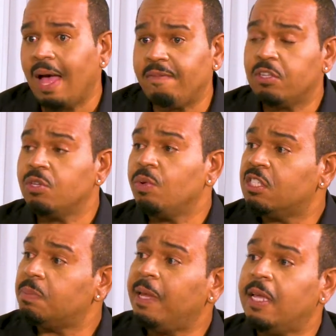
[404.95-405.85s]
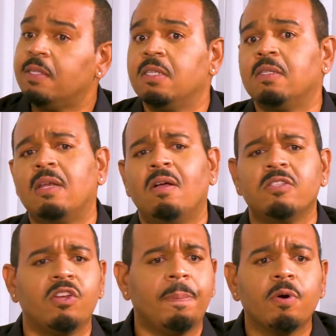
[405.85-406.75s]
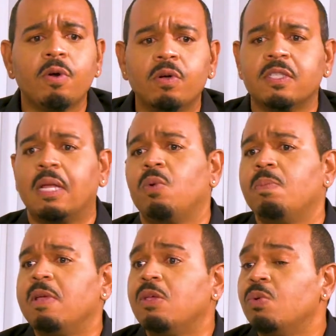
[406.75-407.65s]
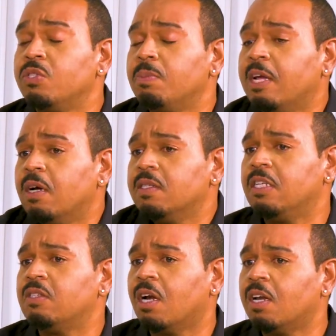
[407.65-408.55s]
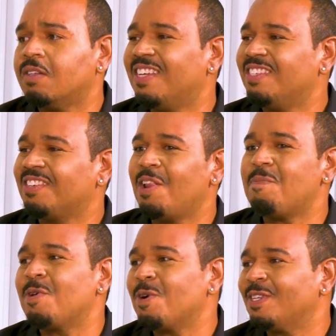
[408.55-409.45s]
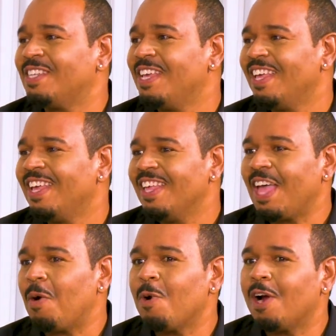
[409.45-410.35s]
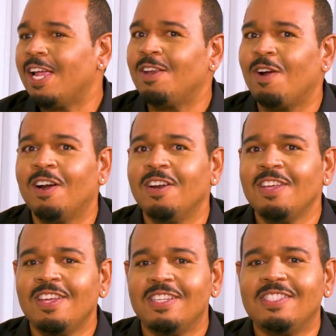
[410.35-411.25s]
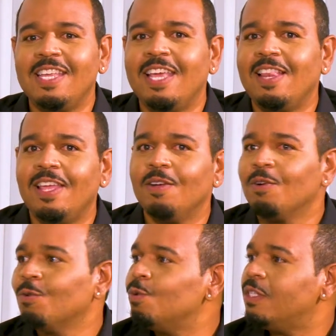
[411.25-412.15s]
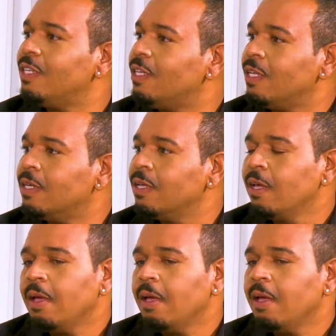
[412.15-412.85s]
having to do with spaces and also the products that would be used, because these are not necessarily products that were in our daily routine.